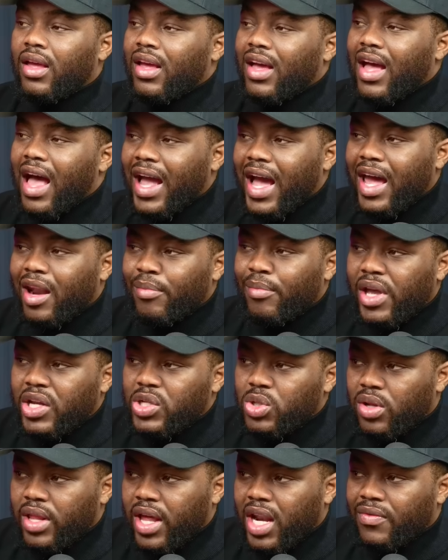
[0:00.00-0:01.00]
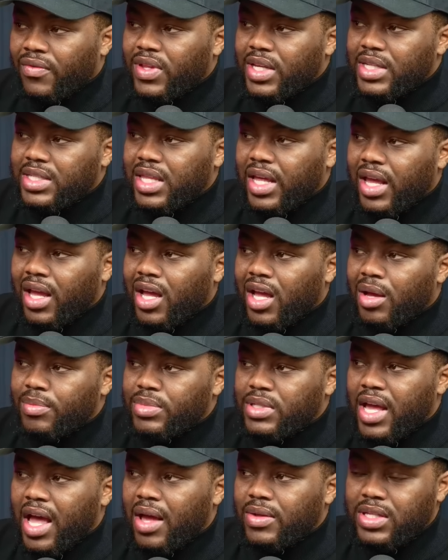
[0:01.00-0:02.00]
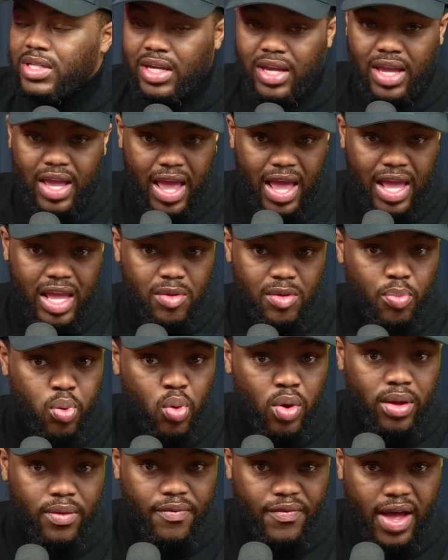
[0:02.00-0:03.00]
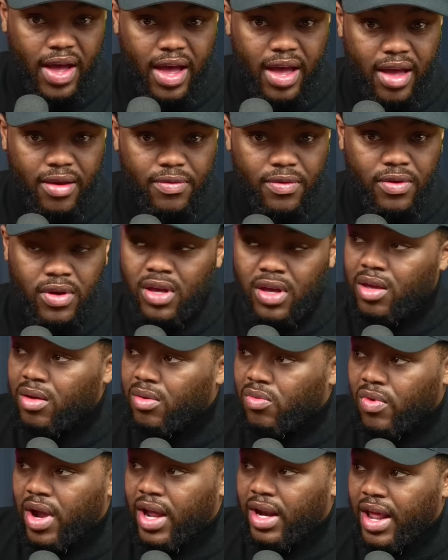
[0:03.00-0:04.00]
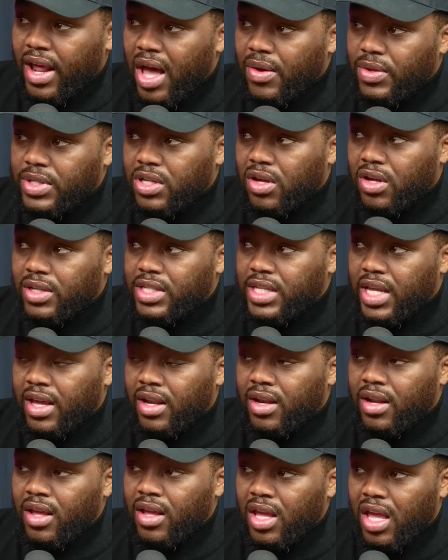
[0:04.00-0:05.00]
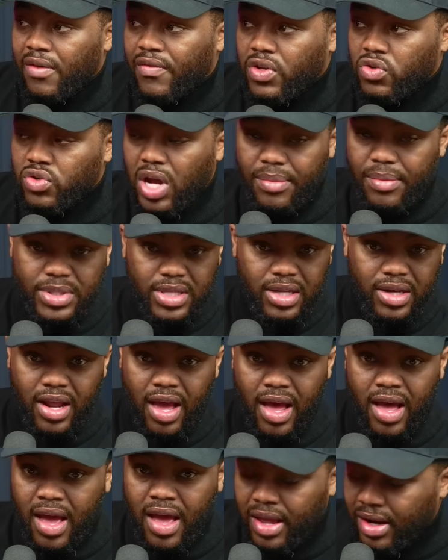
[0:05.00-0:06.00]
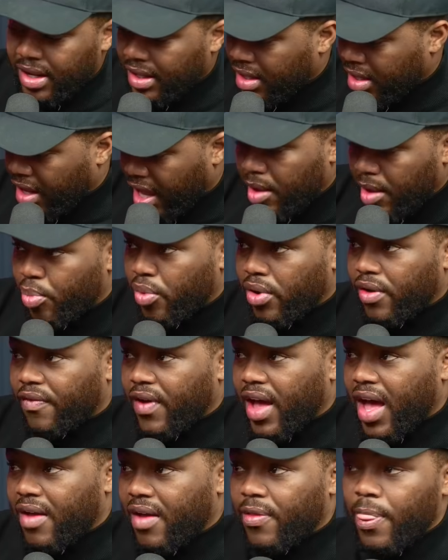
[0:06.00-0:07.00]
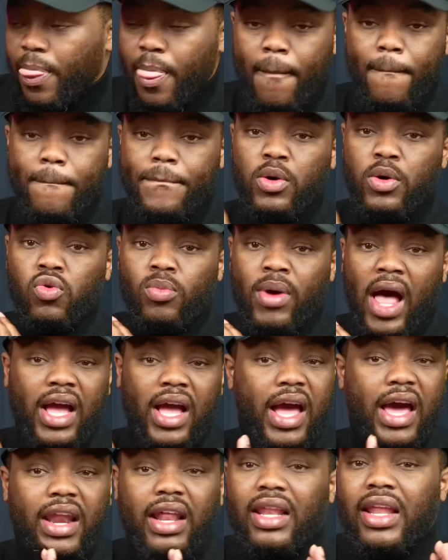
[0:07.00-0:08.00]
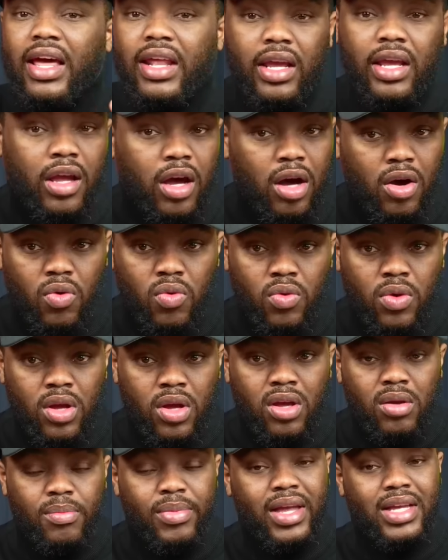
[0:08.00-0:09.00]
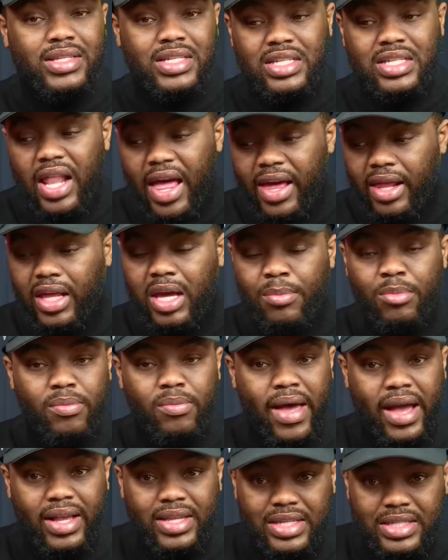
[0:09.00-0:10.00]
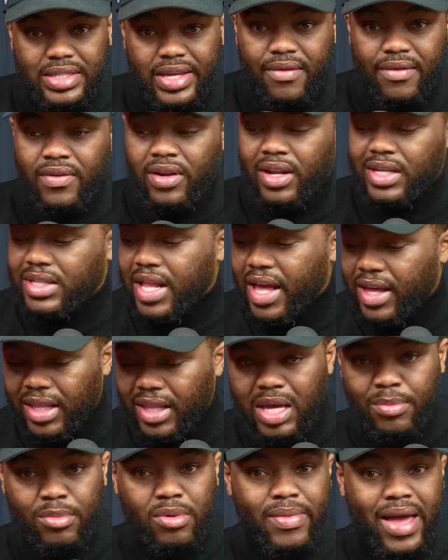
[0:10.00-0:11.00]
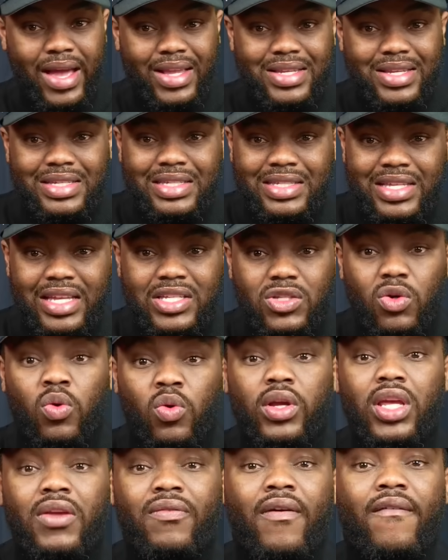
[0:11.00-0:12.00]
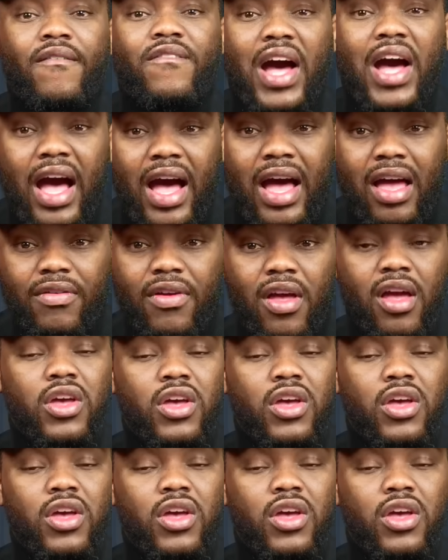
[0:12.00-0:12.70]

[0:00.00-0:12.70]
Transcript: I got to make sure that if this thing comes down to 8.5, right now it's on 10. If it drops to 9 and then 8.5, boom, I got to let it go because it's likely coming back to 7. It's likely coming back to 6 or even 5.